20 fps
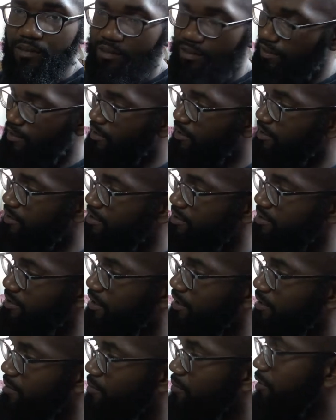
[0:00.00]
you're gonna
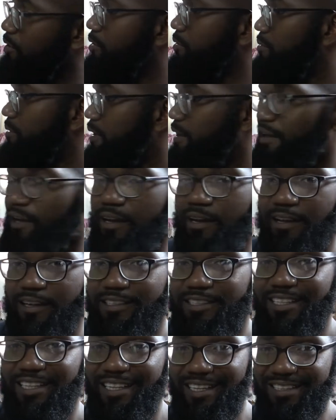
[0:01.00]
start. Well,
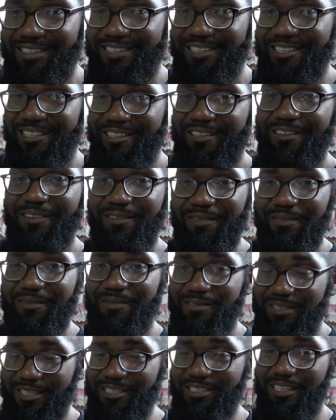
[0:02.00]
it's easier,
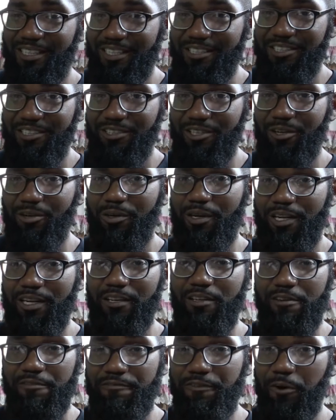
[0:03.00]
just to let you know, to
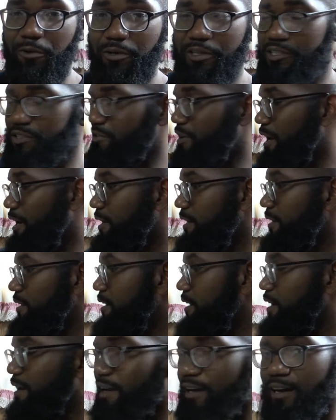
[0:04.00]
get your focus right.
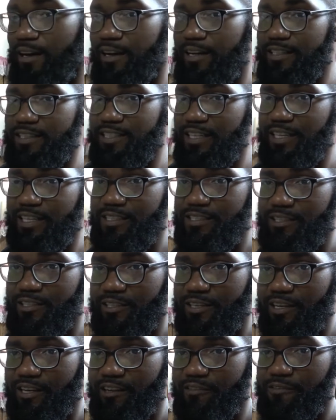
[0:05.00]
It's
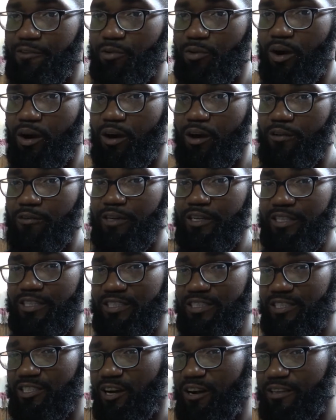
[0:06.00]
easier if you already
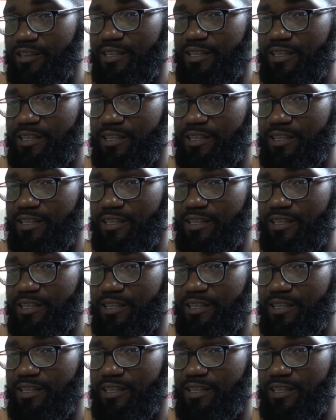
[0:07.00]
start the